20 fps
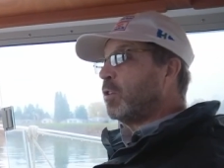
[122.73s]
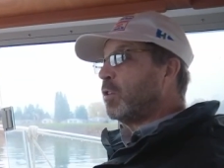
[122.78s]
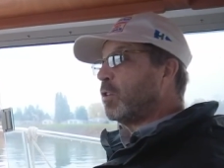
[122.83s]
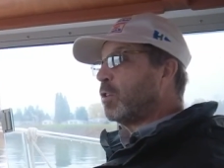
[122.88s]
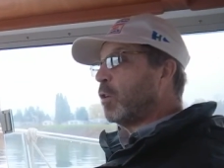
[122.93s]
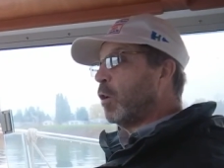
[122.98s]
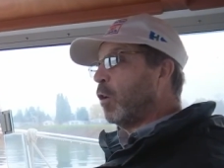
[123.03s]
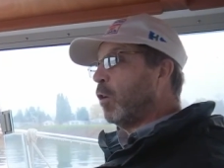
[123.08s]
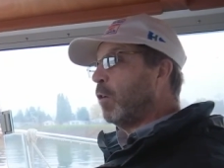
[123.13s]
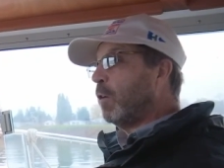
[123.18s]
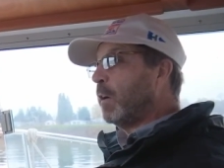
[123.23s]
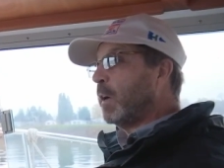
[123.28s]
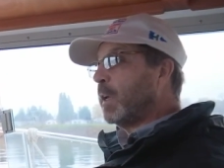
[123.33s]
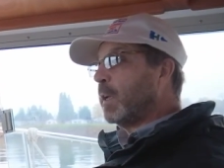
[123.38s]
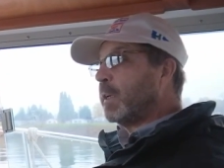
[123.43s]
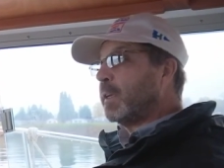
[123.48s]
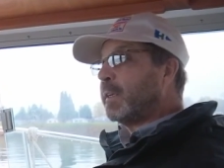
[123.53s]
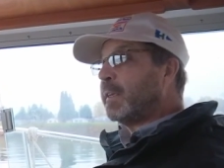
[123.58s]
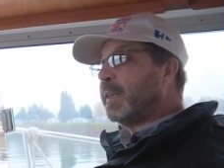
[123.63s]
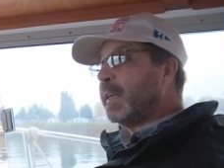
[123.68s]

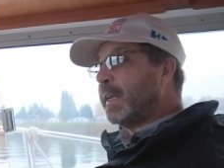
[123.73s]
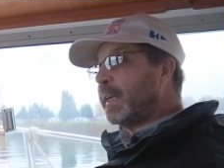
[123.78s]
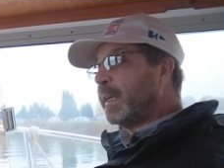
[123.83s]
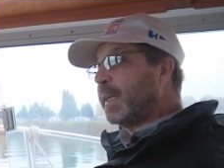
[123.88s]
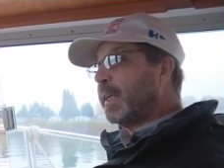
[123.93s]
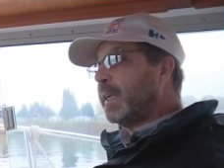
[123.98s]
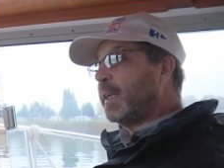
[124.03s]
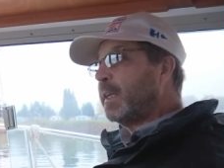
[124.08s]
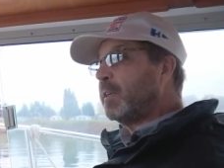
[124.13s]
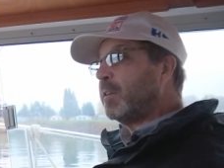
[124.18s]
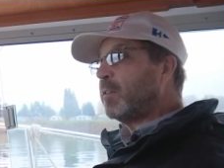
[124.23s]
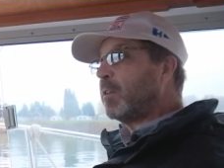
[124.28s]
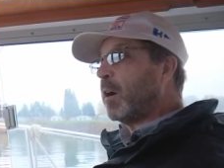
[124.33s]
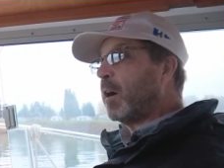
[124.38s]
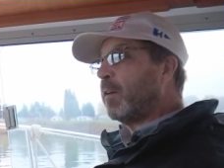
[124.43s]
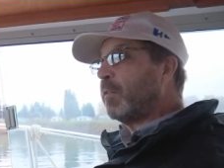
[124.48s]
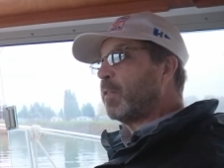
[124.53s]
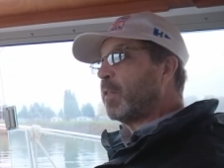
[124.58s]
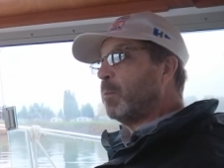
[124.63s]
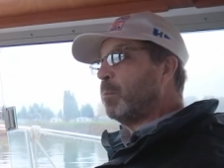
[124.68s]
stolen, dinghies
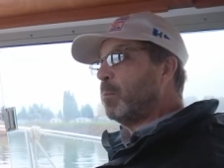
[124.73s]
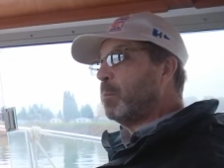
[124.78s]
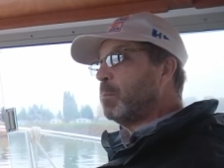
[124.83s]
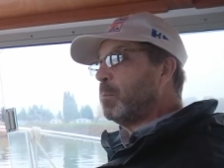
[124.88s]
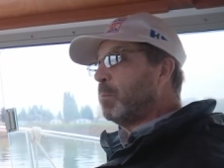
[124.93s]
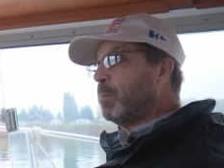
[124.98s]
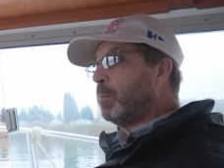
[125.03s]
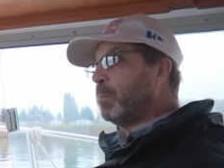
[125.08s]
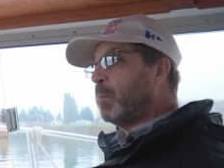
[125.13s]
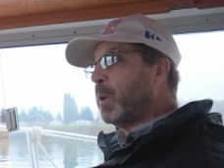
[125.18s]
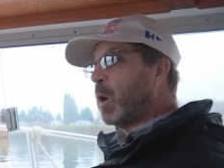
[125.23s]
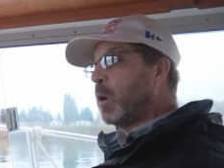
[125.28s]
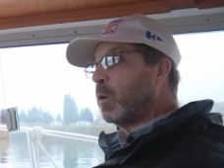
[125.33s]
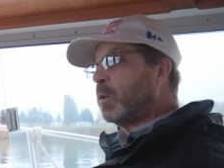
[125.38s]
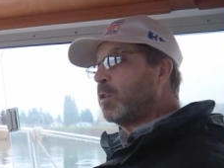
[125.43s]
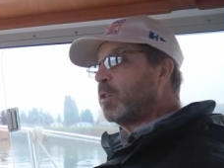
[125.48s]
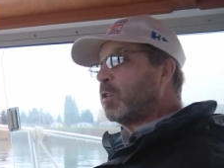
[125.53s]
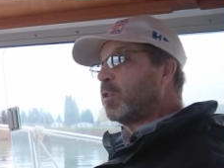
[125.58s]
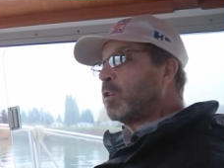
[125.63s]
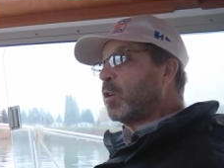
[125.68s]
off the
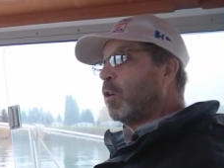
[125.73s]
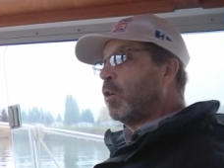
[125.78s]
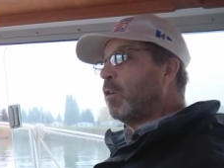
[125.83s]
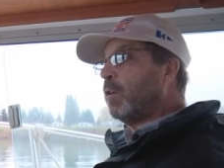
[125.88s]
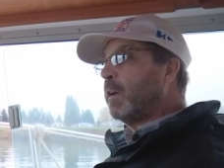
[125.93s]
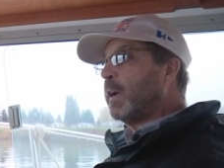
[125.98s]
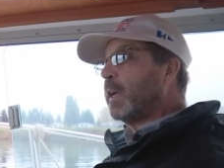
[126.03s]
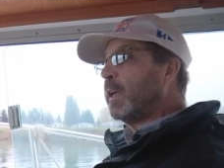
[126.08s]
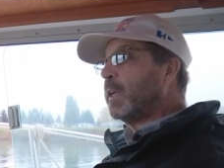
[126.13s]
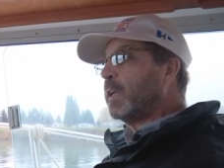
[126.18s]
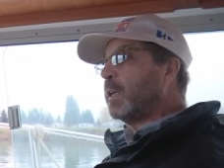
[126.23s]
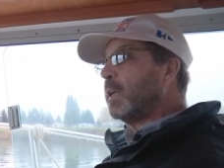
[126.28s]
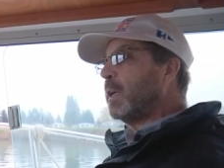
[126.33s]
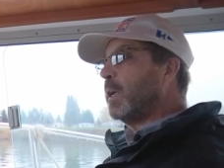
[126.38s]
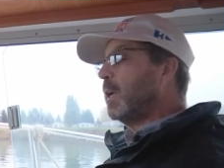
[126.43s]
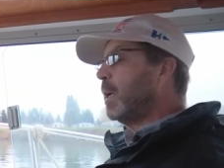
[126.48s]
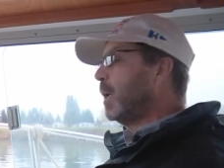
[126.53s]
boats stolen,